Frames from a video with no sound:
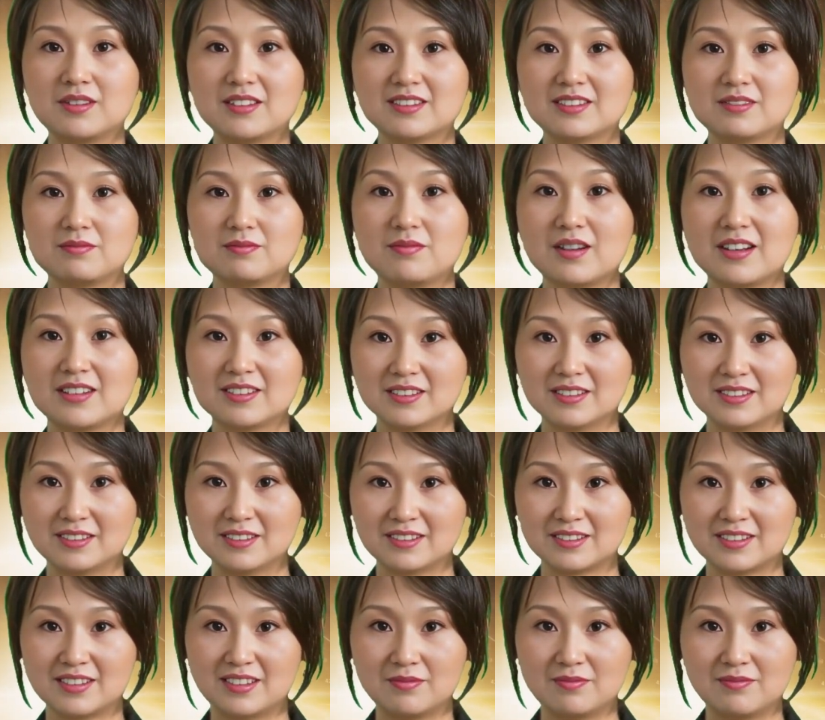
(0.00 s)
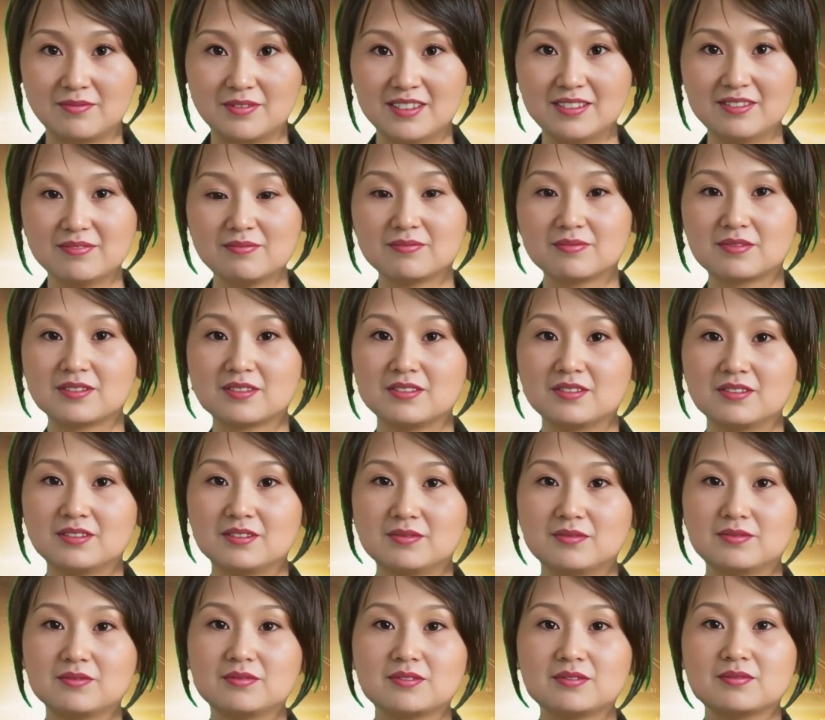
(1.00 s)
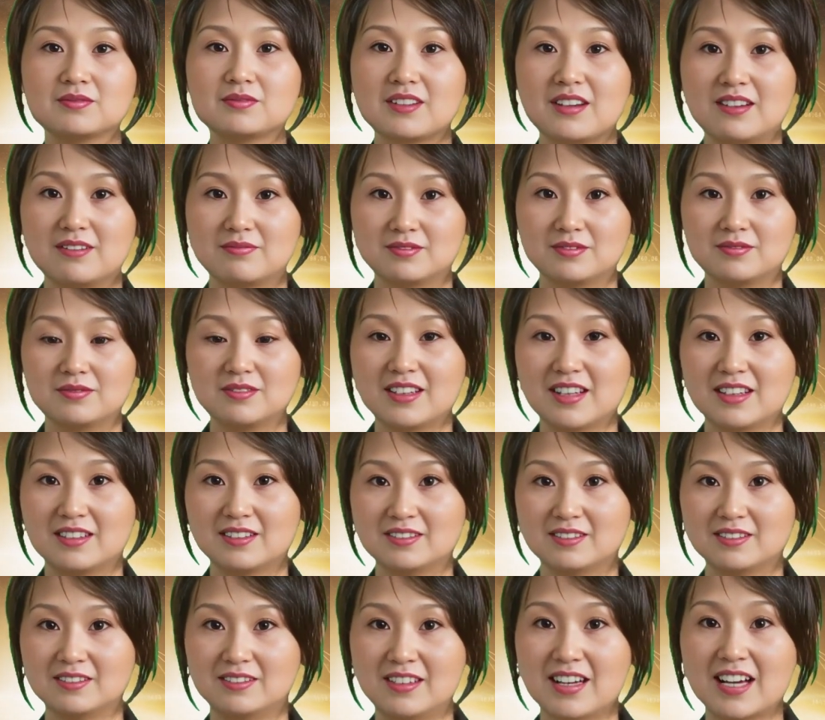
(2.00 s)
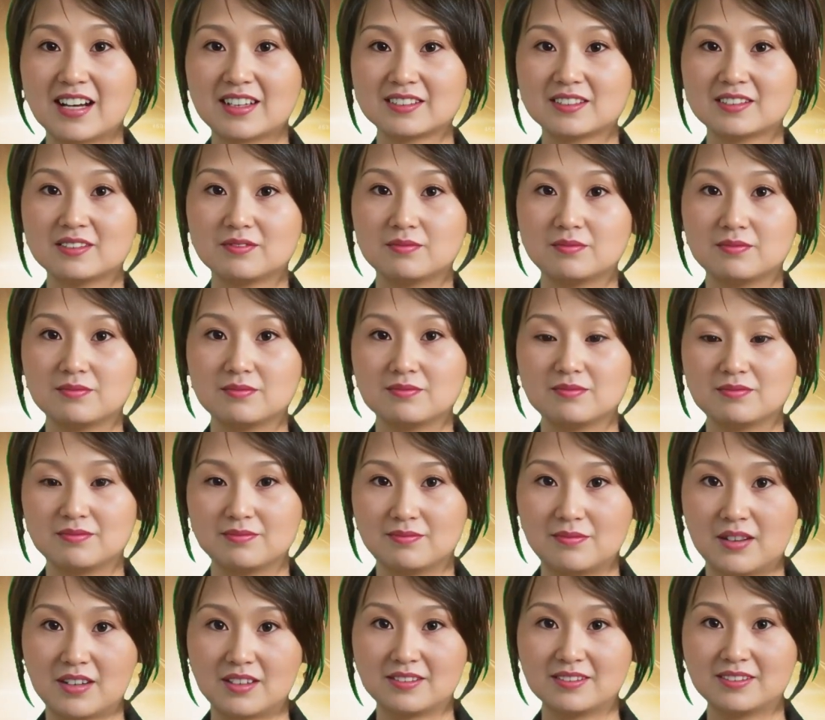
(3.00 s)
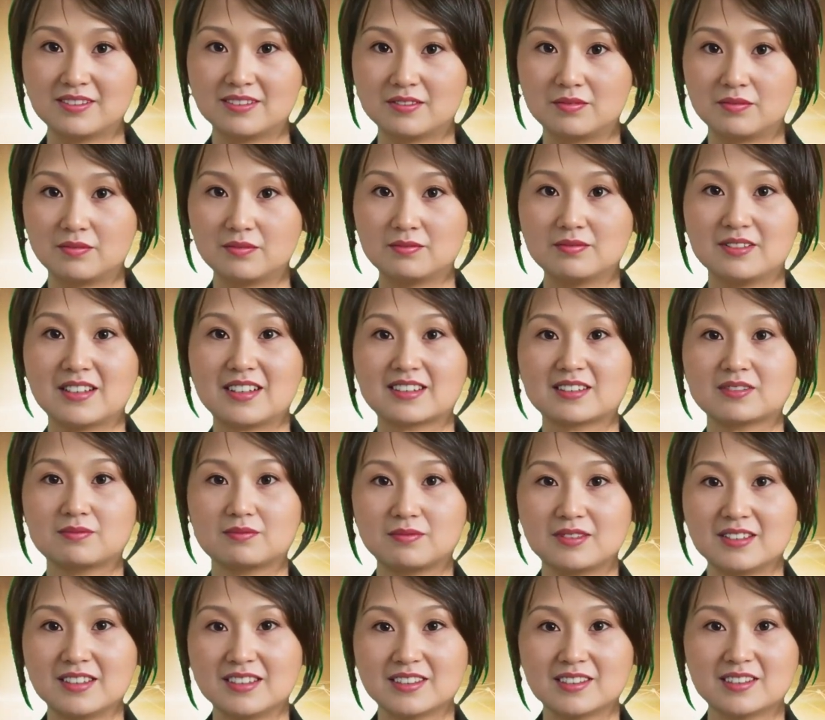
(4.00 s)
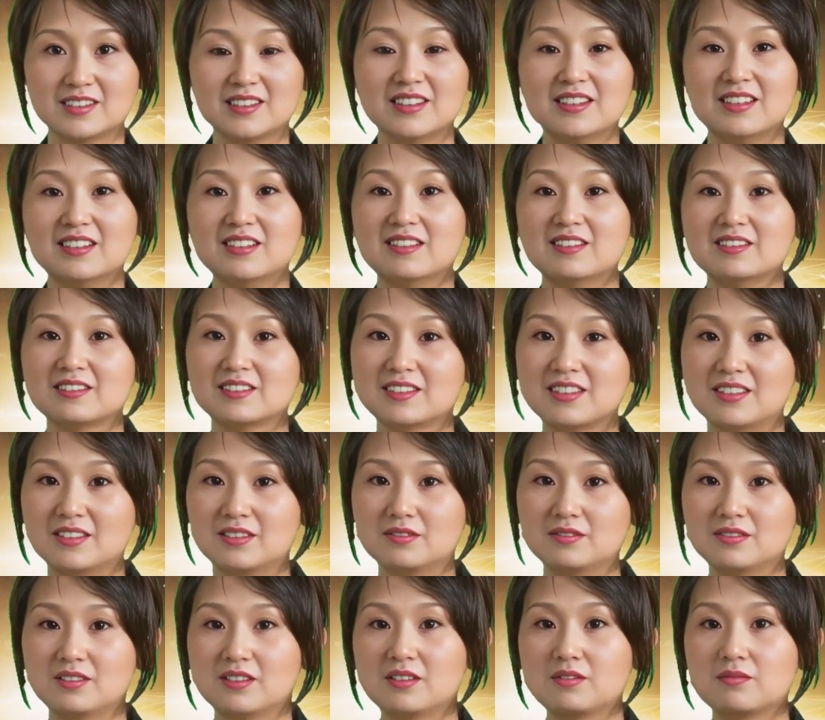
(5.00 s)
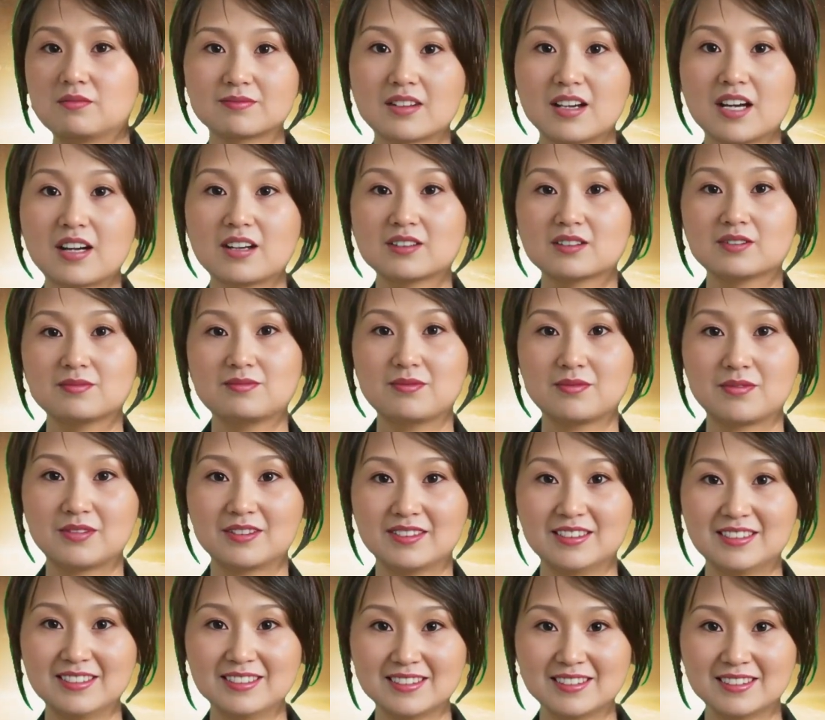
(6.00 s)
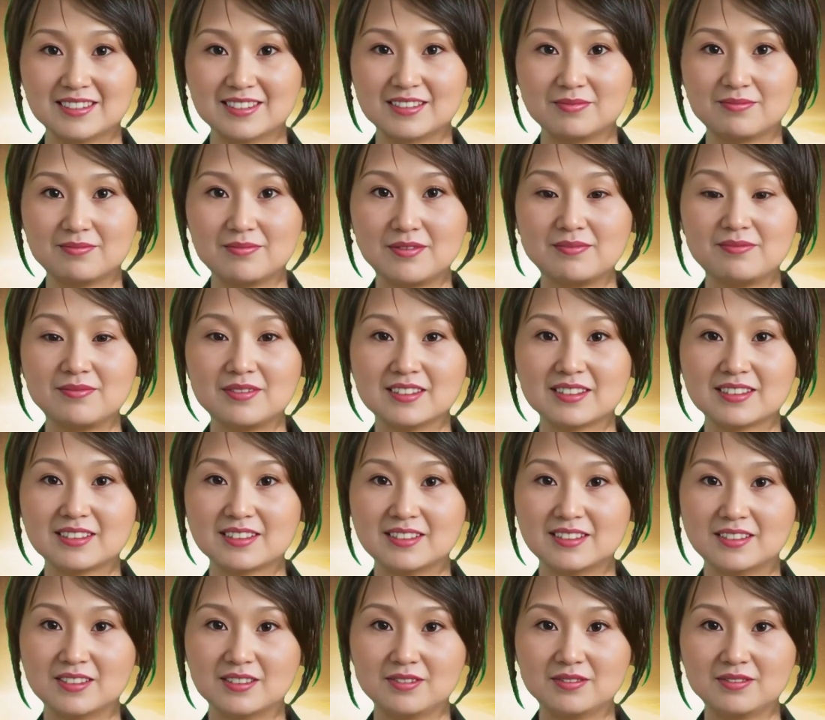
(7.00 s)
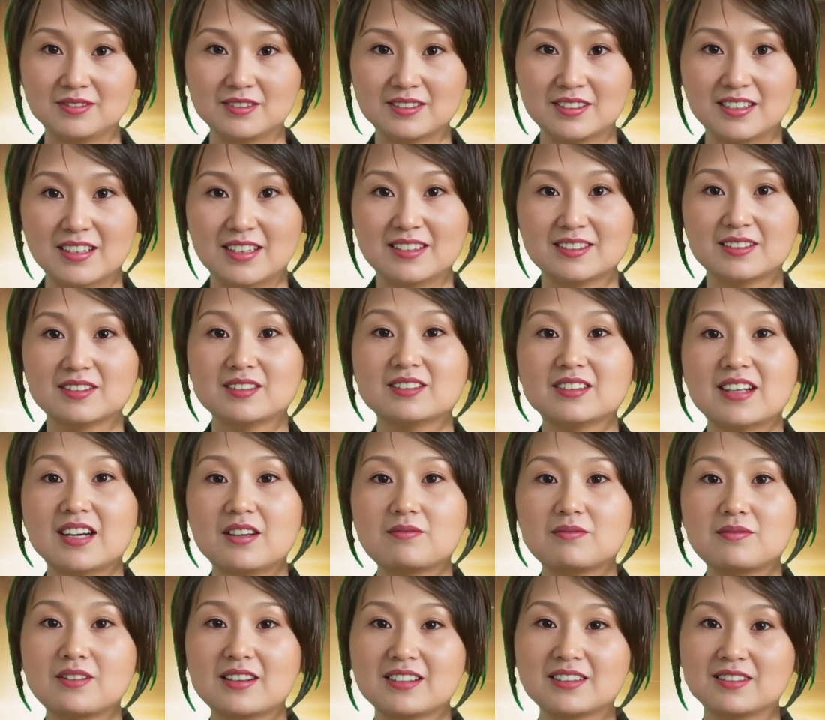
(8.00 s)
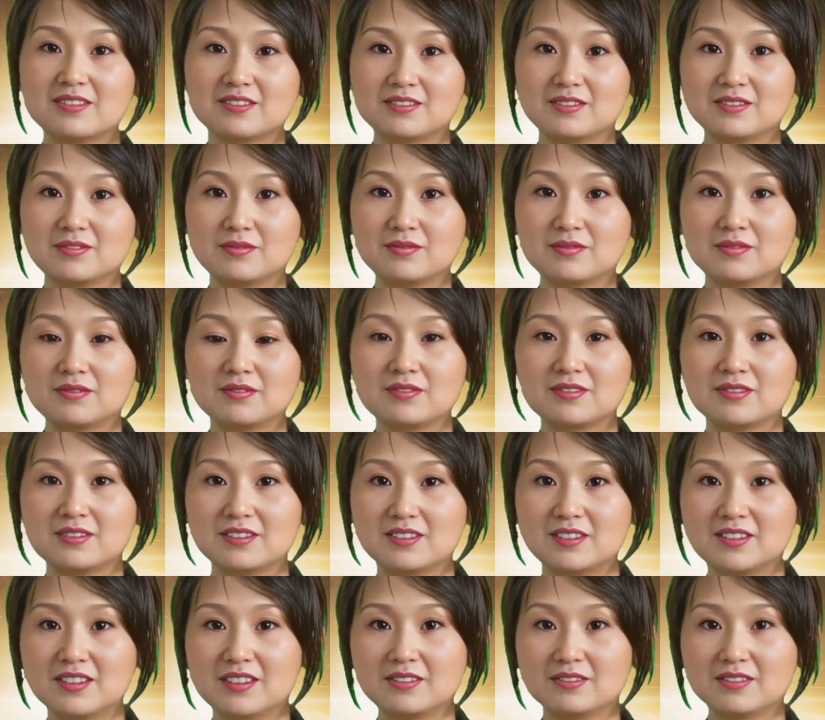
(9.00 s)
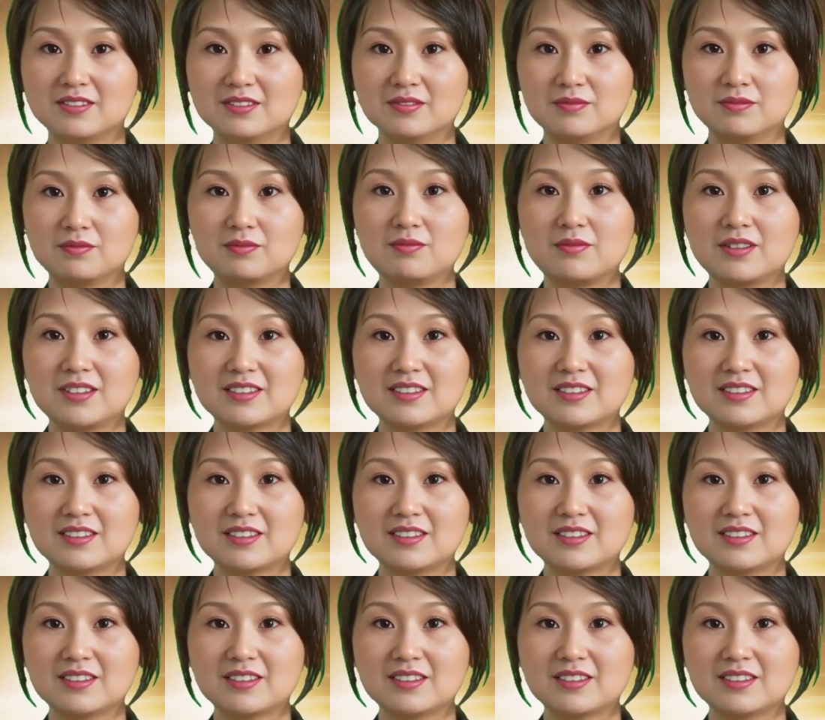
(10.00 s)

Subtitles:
Fujian Province, in April 2015 and were asked to buy military personnel in Taiwan, collect government military secrets, and provide them to China for profit.